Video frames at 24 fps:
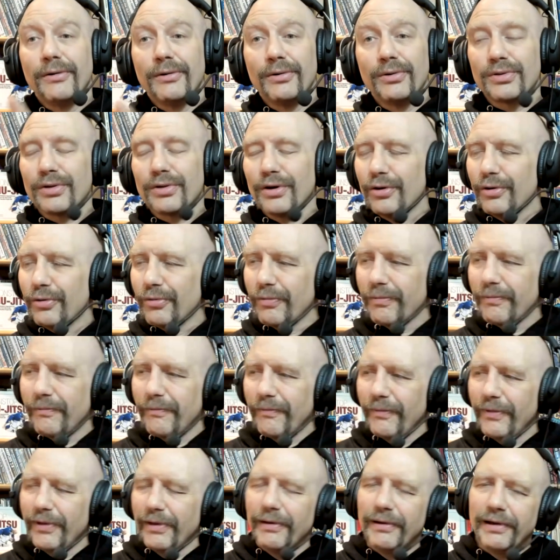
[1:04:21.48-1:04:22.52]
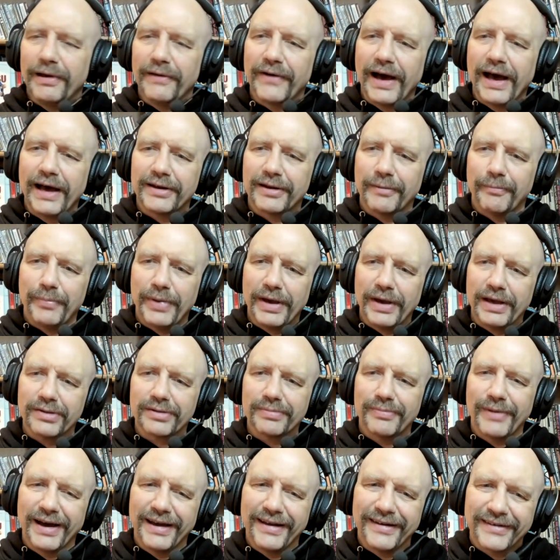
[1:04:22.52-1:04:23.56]
So if I had to base
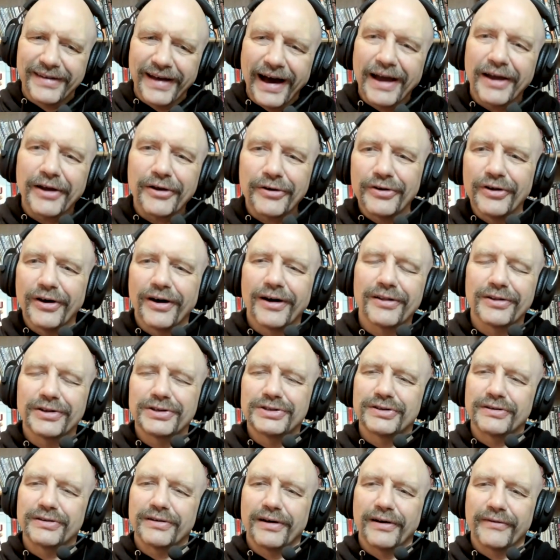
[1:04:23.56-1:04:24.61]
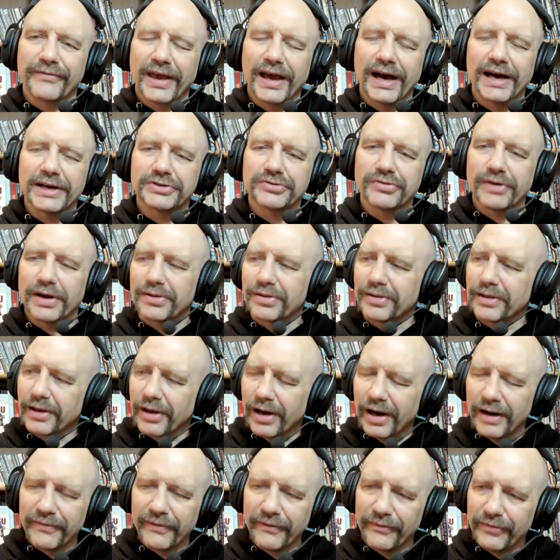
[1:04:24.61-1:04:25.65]
my entire knowledge of catch wrestling
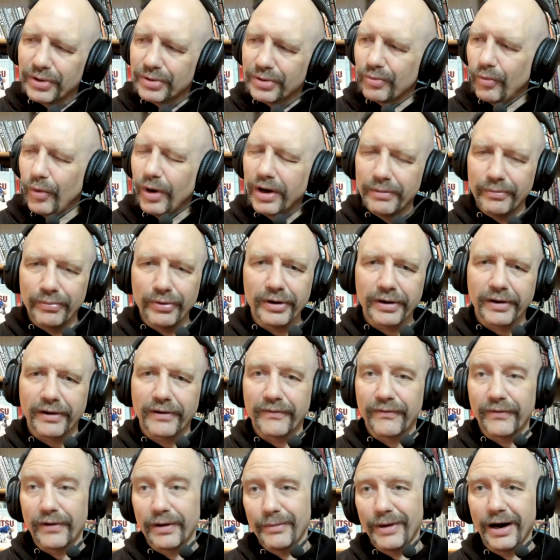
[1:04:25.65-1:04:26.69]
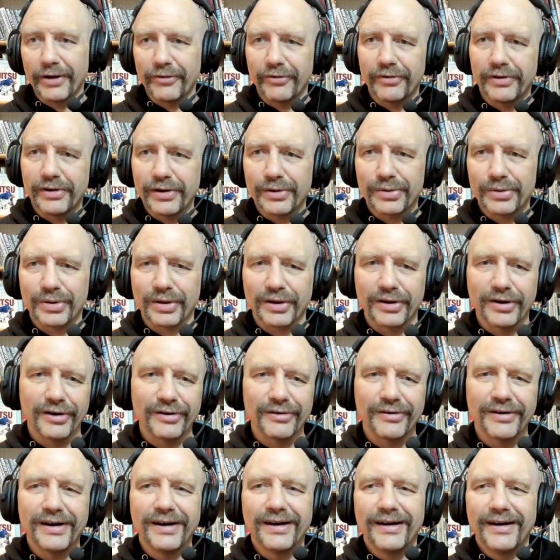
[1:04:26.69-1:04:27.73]
off of this one book from 100 years ago,
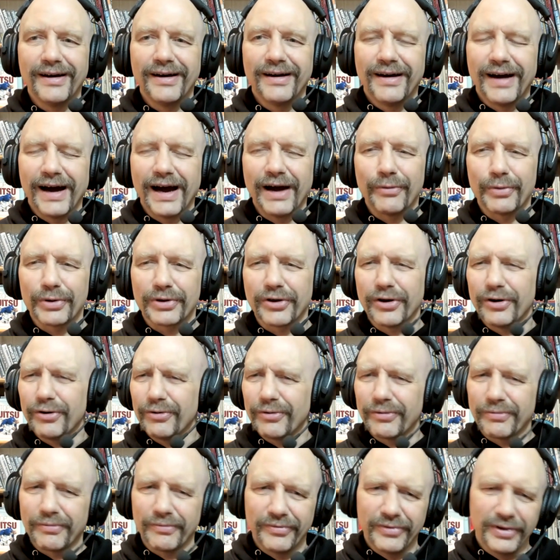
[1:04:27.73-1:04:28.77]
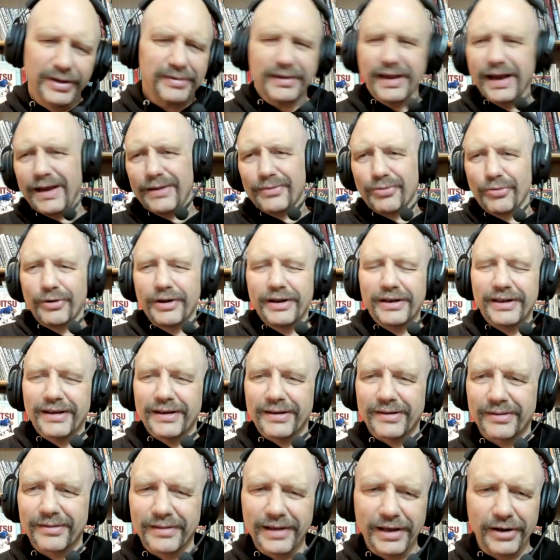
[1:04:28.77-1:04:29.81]
I would go, these guys were
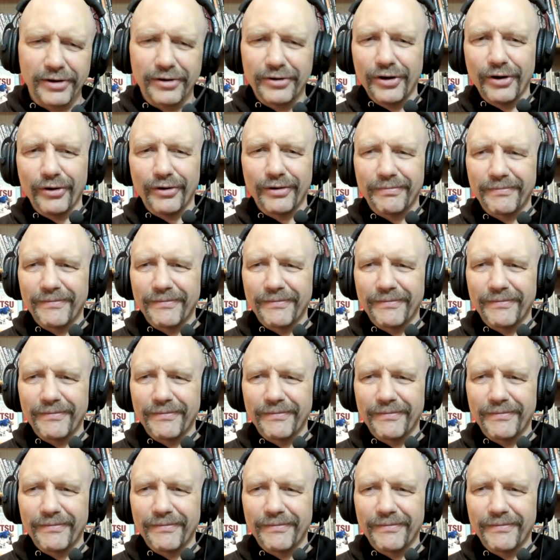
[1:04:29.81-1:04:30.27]
idiots. They don't know